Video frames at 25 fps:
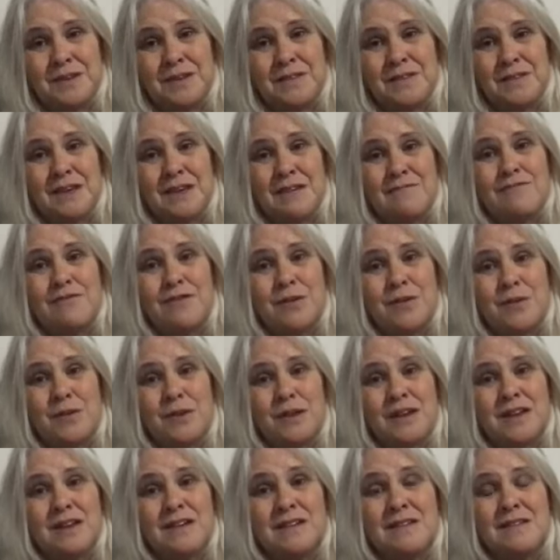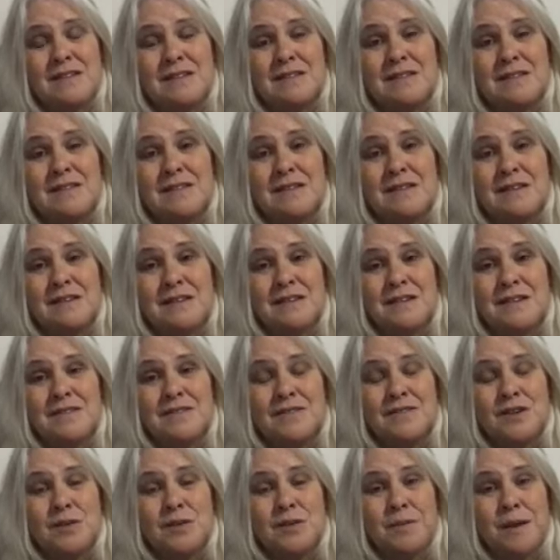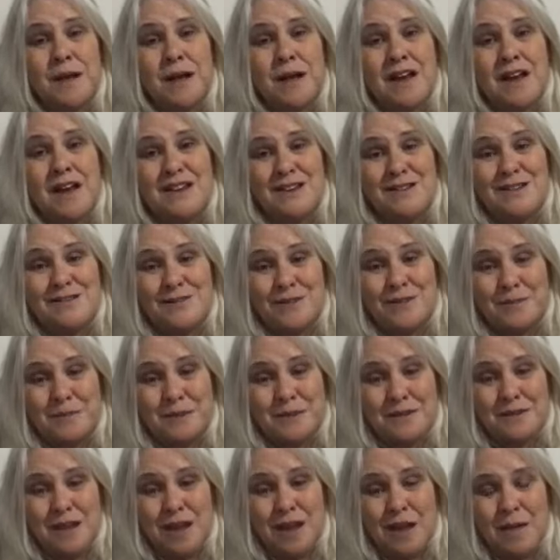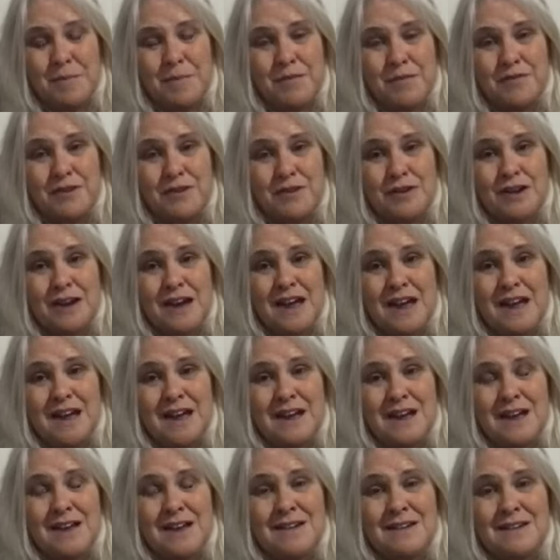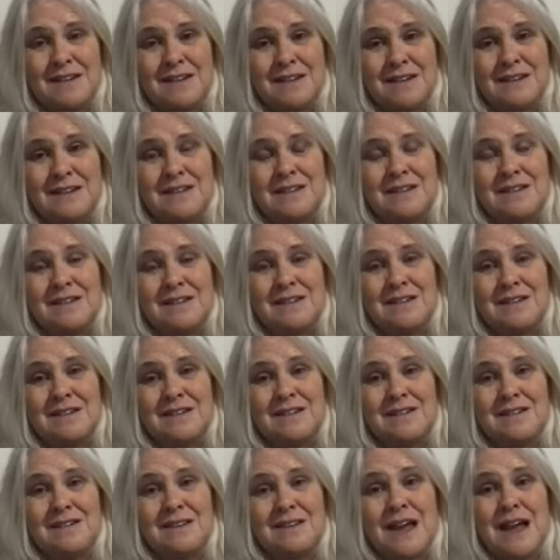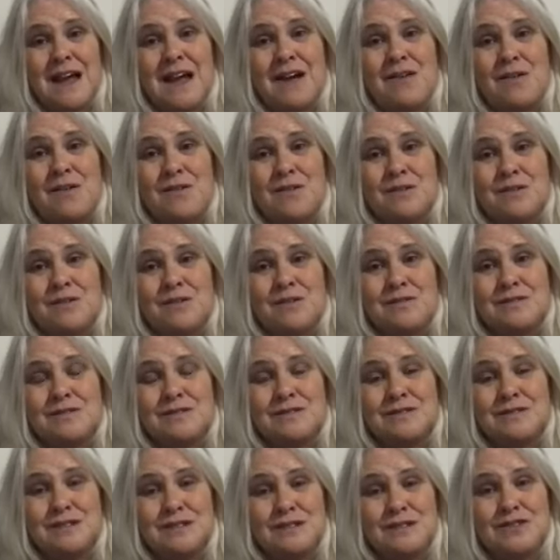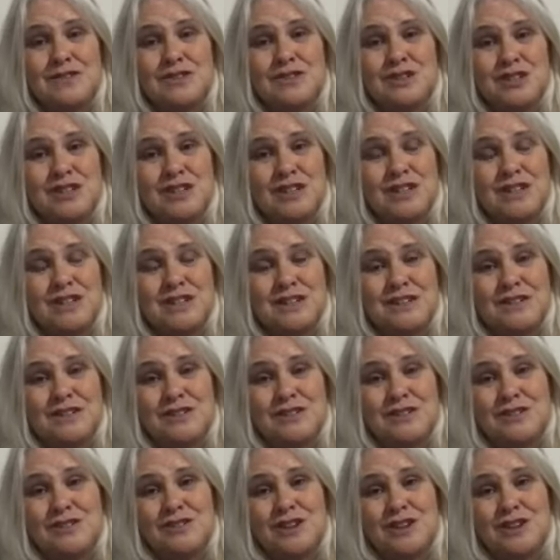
And that focus of your body from the top of your head down to your chin, your